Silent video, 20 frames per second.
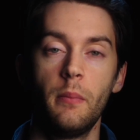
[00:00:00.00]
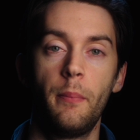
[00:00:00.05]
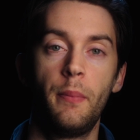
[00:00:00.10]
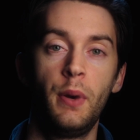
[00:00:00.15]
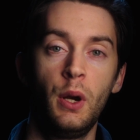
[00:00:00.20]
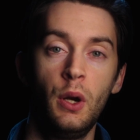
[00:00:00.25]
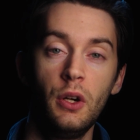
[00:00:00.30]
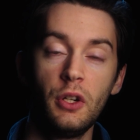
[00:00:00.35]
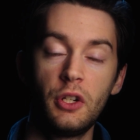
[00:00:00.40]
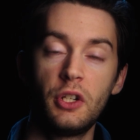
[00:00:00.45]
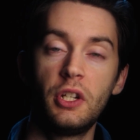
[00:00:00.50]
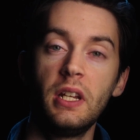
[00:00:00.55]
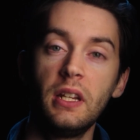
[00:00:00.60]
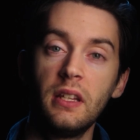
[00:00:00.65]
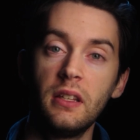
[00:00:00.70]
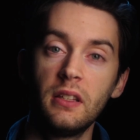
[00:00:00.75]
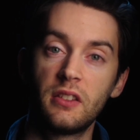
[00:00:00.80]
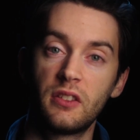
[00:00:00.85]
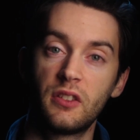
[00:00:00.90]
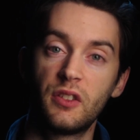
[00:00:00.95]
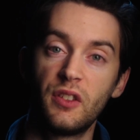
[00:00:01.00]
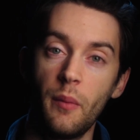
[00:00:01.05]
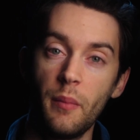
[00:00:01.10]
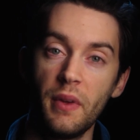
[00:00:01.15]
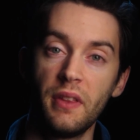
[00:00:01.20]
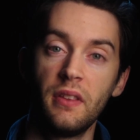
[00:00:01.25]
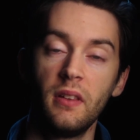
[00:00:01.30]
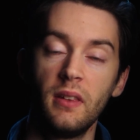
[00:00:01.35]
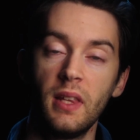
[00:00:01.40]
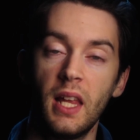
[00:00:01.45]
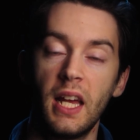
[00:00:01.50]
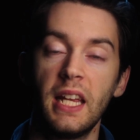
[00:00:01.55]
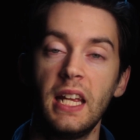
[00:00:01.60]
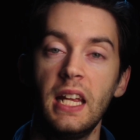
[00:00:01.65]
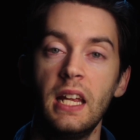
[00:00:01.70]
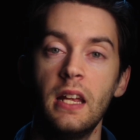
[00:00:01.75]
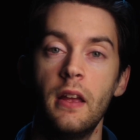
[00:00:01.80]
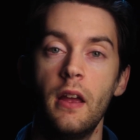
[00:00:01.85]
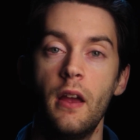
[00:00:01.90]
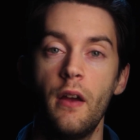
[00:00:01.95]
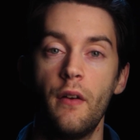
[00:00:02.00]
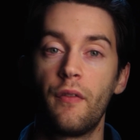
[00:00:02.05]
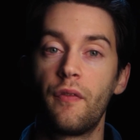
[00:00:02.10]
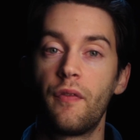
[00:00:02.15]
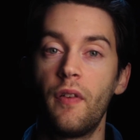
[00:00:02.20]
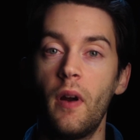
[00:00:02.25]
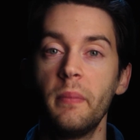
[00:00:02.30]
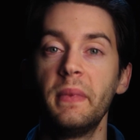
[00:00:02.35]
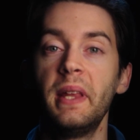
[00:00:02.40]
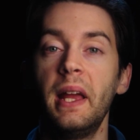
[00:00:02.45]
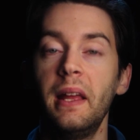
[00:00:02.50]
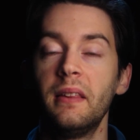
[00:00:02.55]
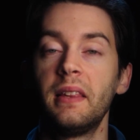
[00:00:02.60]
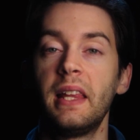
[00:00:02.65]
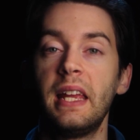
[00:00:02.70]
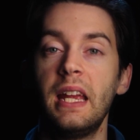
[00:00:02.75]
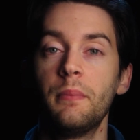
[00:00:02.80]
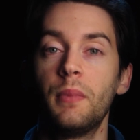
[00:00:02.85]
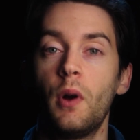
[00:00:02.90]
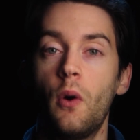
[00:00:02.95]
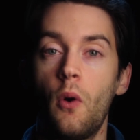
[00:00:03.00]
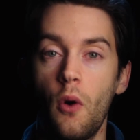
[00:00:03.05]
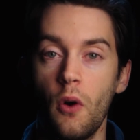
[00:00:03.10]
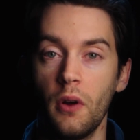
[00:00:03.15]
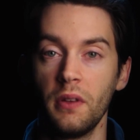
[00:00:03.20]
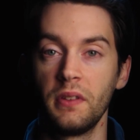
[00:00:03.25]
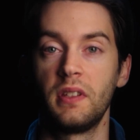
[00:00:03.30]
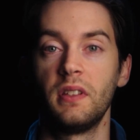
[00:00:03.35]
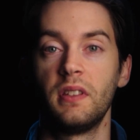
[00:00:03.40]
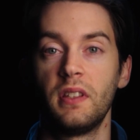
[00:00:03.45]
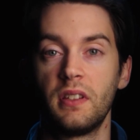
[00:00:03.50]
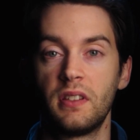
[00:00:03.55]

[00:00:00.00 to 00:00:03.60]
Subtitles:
pushing some of the light from that lamp onto the